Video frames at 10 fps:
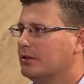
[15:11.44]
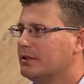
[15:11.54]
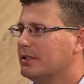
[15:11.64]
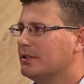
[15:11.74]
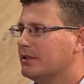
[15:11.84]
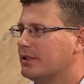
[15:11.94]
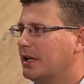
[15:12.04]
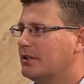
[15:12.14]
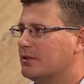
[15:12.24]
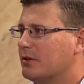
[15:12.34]
sister
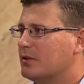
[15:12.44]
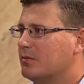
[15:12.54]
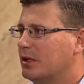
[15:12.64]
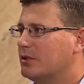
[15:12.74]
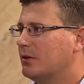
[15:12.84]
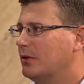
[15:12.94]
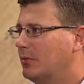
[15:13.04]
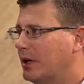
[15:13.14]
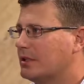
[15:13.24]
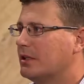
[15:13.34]
states, so to speak. So New
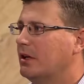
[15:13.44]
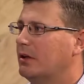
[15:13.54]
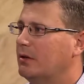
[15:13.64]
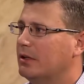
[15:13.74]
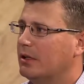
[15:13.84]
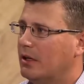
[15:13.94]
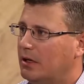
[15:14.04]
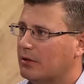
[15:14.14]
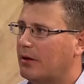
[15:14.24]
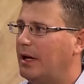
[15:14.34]
Mexico and
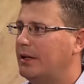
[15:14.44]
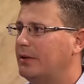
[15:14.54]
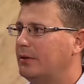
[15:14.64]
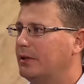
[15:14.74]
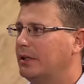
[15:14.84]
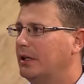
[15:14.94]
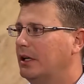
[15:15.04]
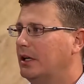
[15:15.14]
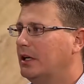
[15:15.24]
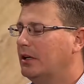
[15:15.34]
Colorado and
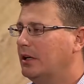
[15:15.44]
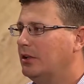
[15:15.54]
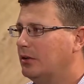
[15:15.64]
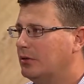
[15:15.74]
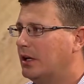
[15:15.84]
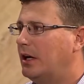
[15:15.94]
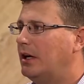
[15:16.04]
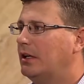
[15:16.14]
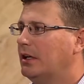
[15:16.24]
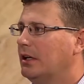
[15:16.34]
and
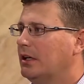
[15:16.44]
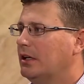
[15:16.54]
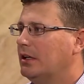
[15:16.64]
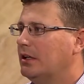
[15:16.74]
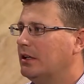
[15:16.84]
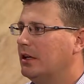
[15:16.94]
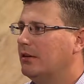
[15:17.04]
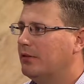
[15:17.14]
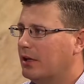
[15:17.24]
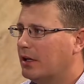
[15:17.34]
Utah.
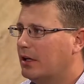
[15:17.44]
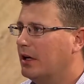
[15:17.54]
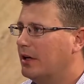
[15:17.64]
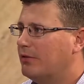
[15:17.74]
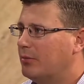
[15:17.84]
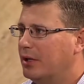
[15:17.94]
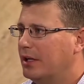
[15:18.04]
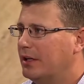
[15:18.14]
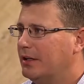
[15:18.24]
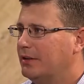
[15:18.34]
If a if a
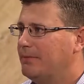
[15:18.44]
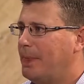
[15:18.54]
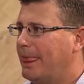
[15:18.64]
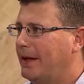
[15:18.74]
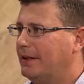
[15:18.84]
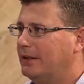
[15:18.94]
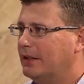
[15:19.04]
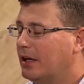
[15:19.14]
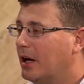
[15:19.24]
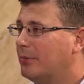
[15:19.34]
big
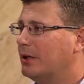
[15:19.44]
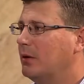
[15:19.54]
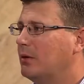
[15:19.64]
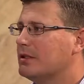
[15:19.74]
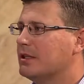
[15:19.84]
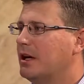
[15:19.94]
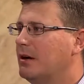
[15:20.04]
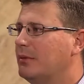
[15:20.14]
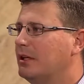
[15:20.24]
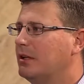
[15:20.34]
company wants to
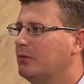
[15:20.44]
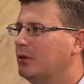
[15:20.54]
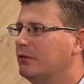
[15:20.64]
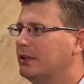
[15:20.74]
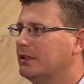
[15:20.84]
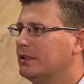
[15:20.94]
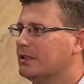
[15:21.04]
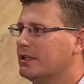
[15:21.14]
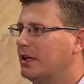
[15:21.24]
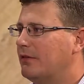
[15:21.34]
come in and move into
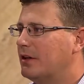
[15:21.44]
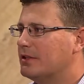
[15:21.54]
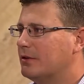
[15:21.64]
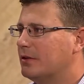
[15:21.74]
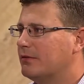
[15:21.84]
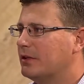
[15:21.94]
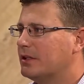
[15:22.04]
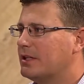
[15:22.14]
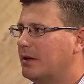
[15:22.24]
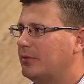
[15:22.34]
the state of Arizona, for
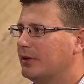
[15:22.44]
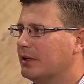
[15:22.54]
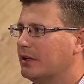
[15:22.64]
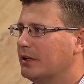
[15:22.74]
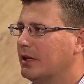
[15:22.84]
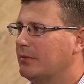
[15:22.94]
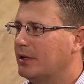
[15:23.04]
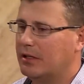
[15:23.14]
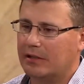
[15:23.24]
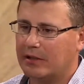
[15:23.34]
example, they're going to come
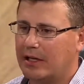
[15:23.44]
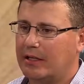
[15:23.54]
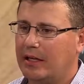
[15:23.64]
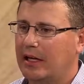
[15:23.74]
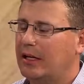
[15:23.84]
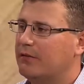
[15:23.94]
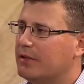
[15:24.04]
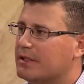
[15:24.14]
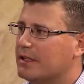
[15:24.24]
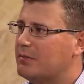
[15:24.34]
in and look at, and if
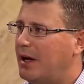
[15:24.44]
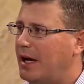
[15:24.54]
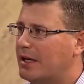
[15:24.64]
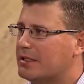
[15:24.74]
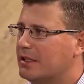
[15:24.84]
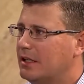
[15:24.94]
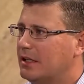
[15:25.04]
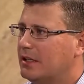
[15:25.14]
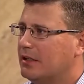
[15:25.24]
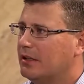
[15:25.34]
this gets passed,
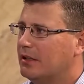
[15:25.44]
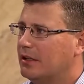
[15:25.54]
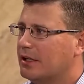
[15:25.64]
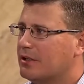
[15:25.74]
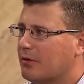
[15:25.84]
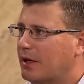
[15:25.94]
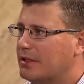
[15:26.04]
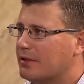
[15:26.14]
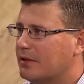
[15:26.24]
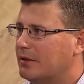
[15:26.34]
the electric
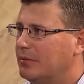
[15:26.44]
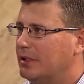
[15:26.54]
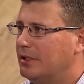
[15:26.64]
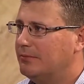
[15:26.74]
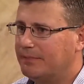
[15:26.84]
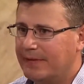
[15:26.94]
rates are going to be